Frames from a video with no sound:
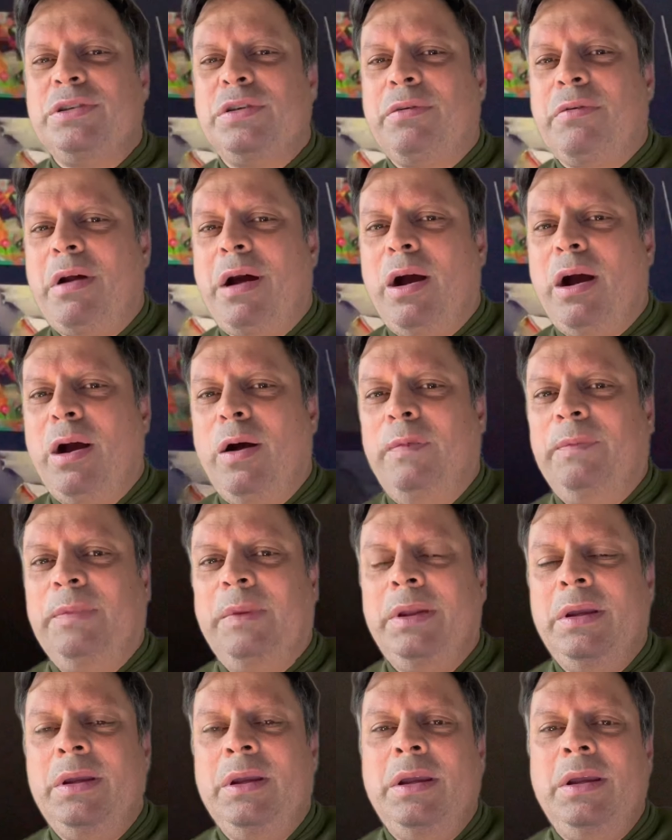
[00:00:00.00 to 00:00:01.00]
around
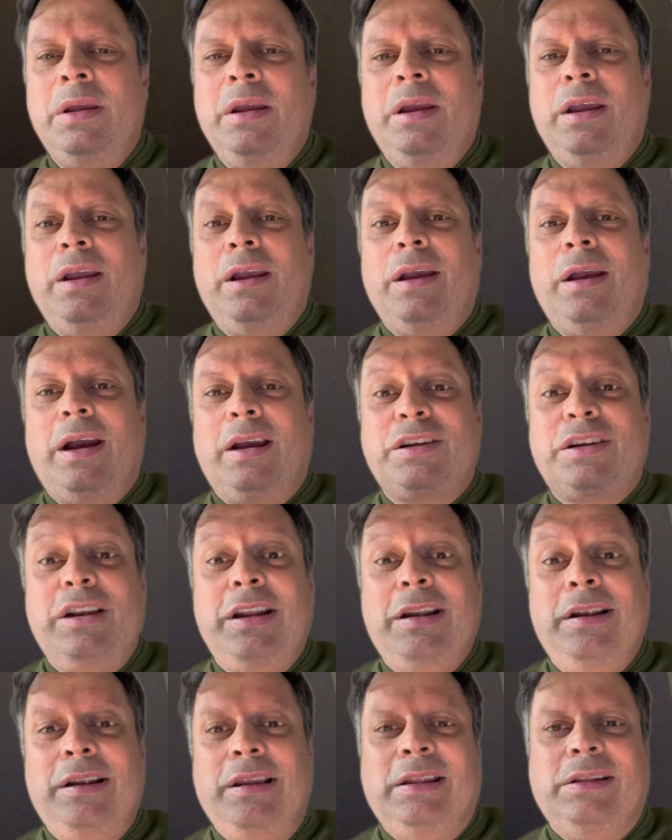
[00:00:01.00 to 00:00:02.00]
actually
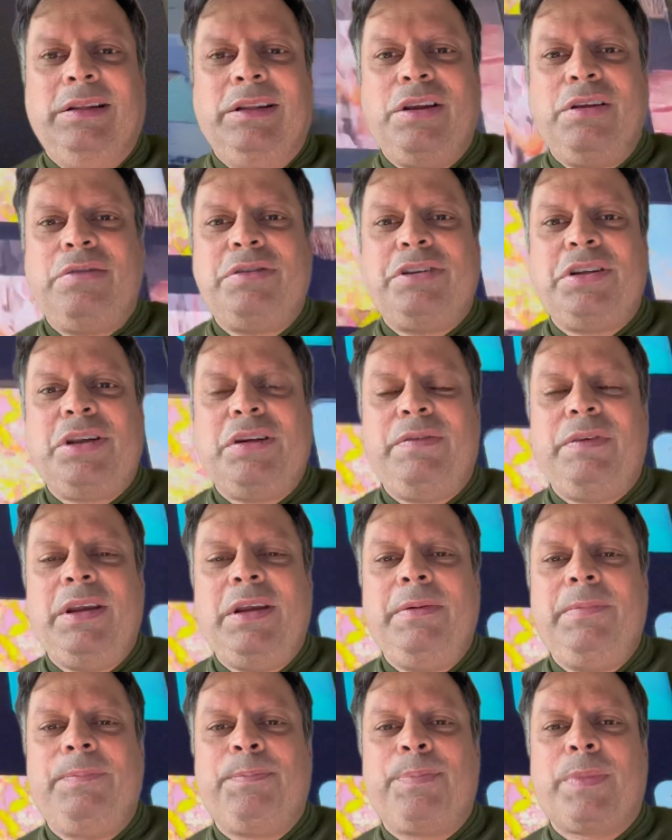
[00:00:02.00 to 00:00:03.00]
linear
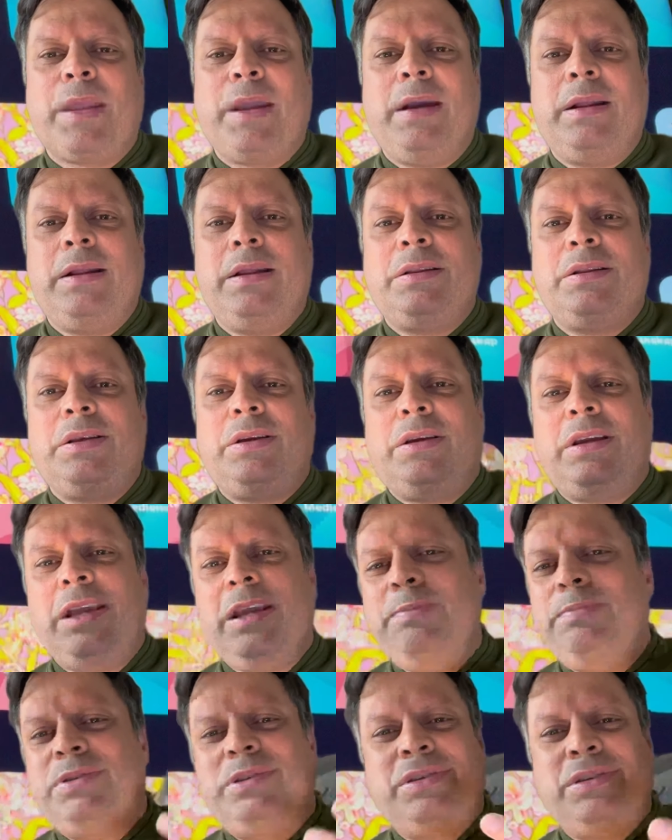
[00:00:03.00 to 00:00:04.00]
TV, and it
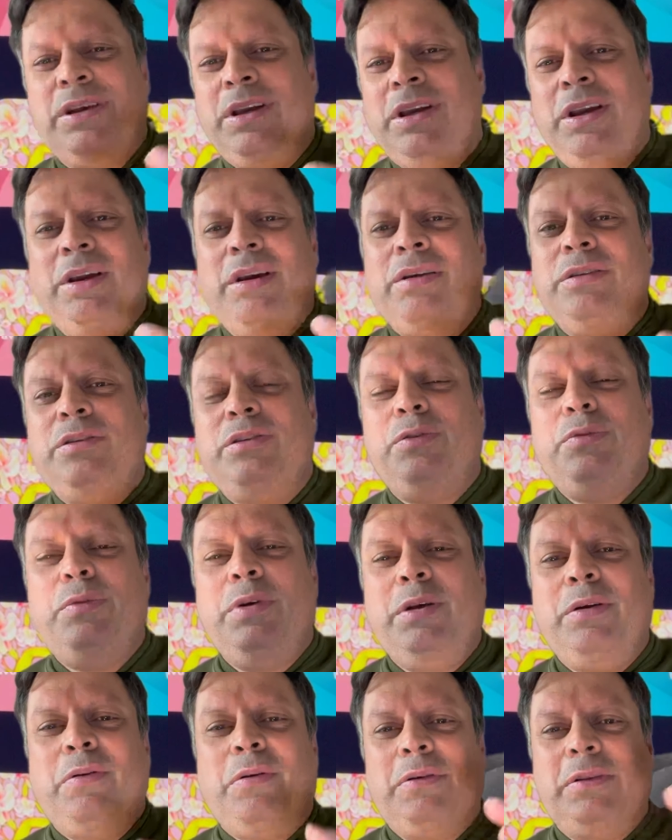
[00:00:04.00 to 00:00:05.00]
keeps
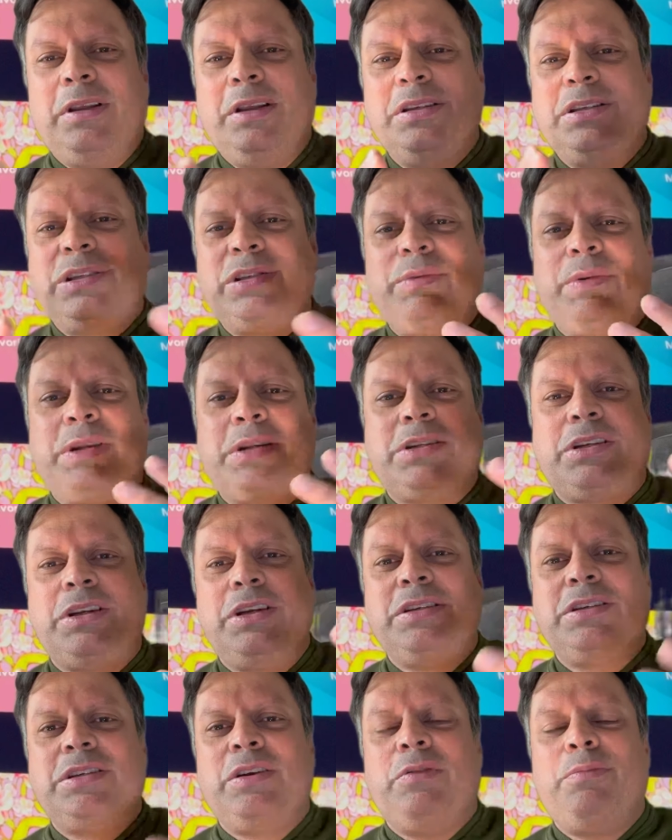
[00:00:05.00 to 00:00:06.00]
doing all these
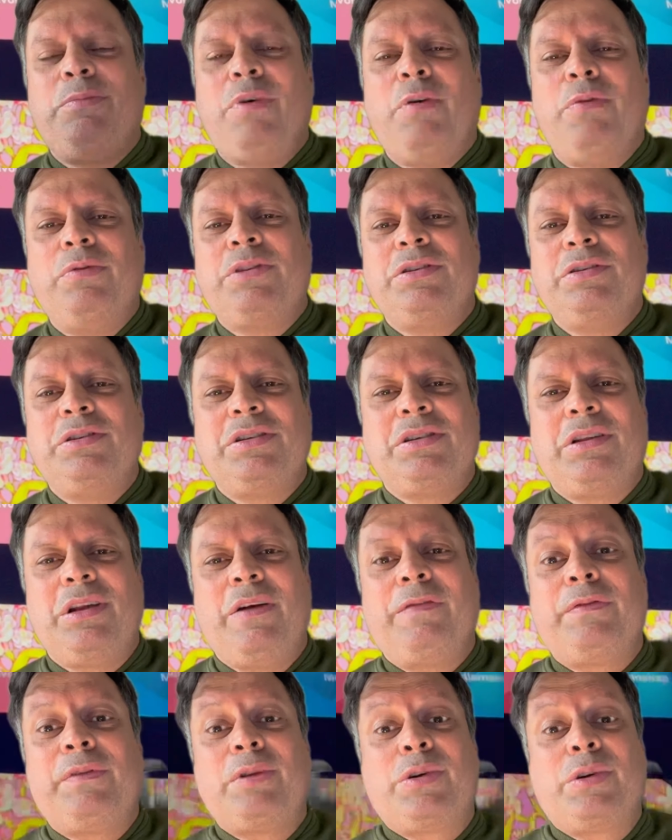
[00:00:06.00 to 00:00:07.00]
switches or modes and
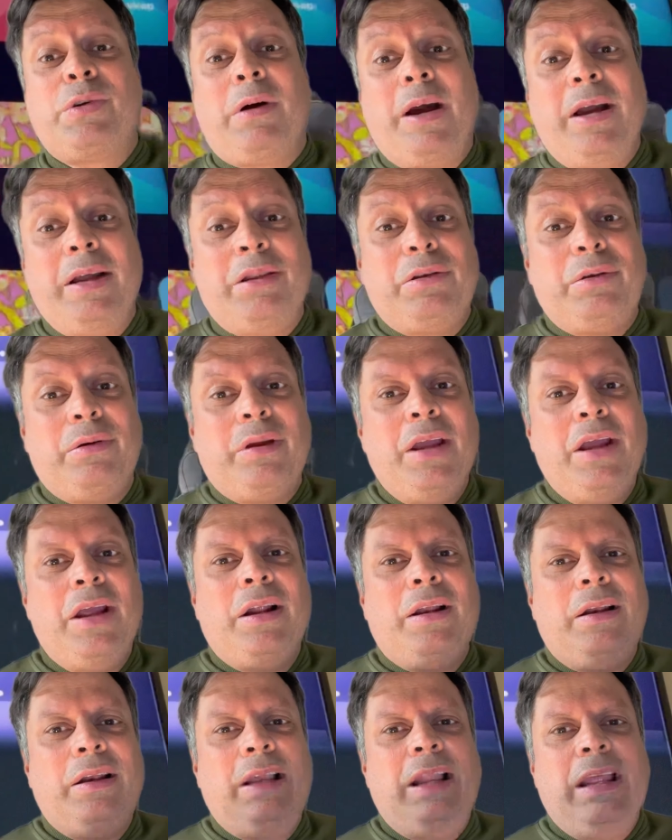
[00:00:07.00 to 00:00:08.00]
stuff to try to
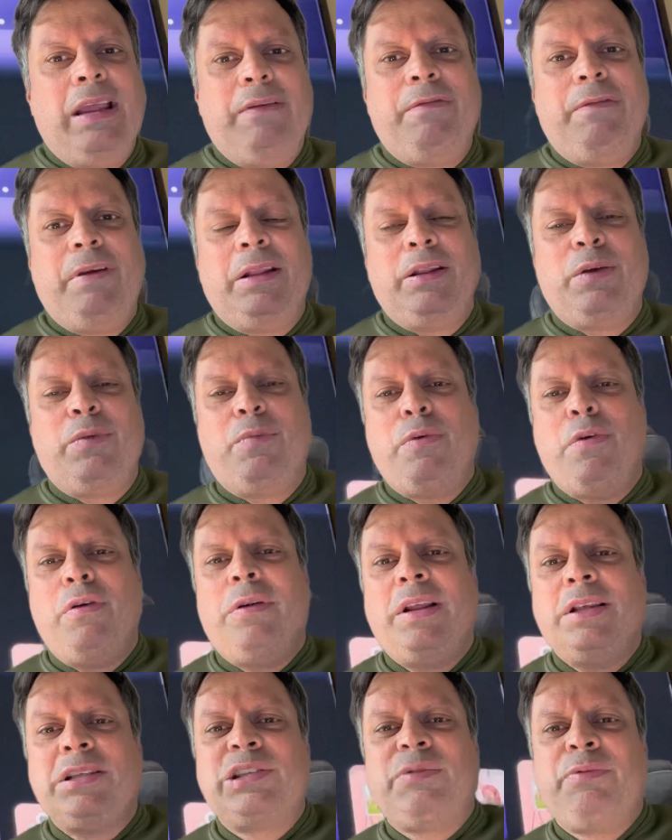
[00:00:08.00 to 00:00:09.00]
live in a world
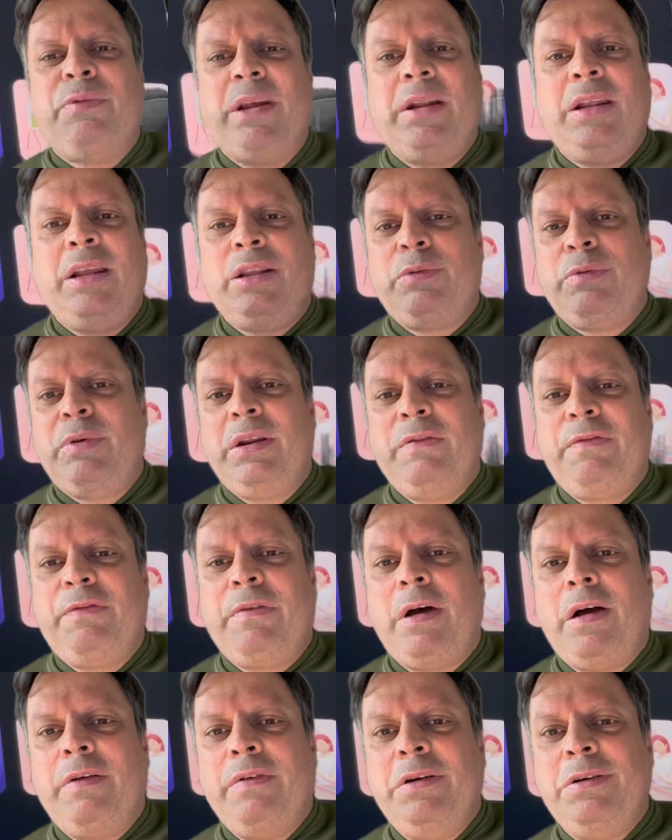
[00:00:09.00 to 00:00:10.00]
that's
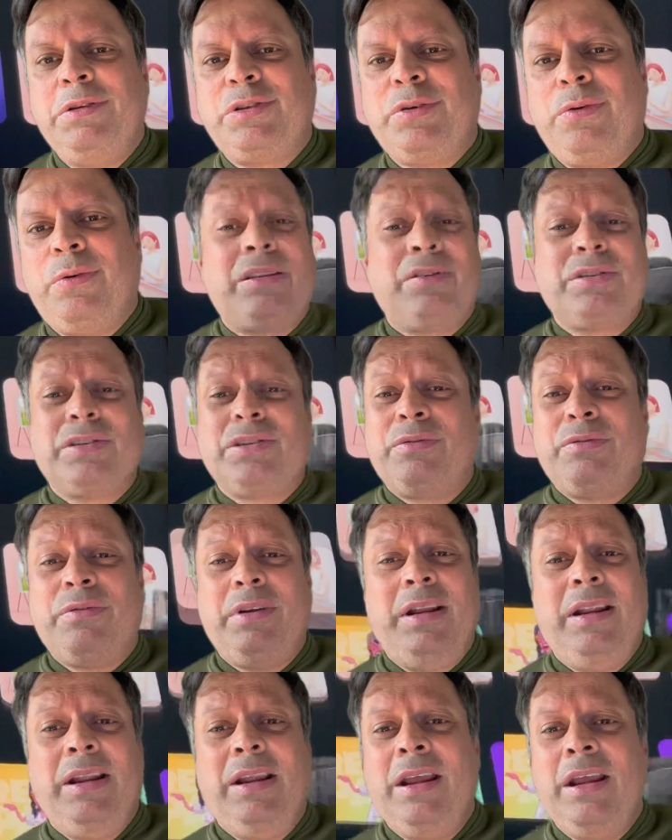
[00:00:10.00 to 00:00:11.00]
20-25 years old. It doesn't
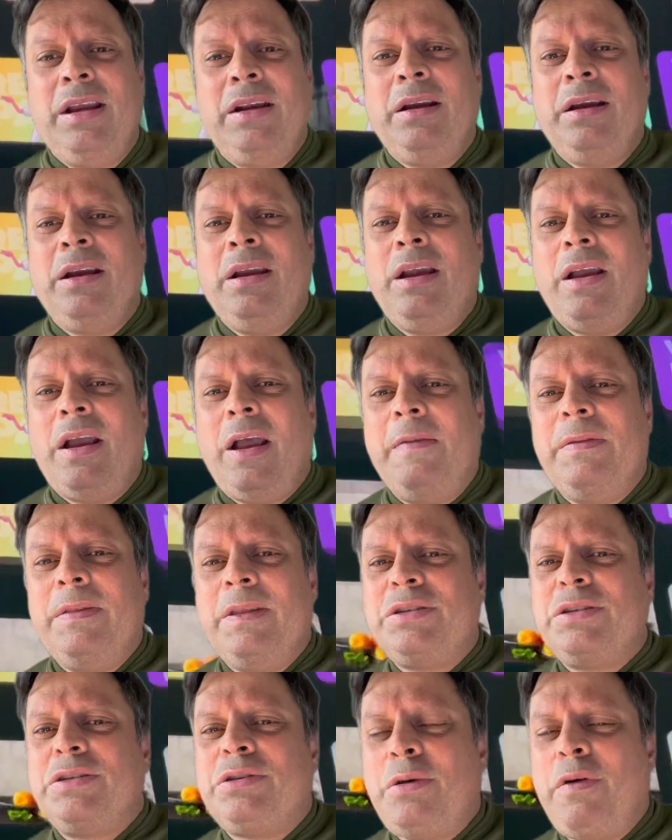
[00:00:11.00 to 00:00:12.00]
really
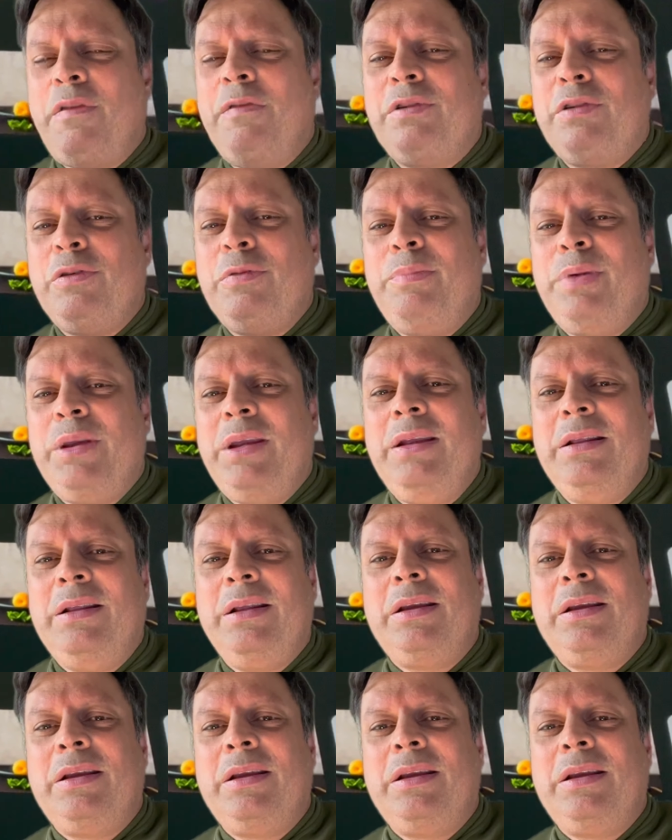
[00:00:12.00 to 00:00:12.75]
deserve to be the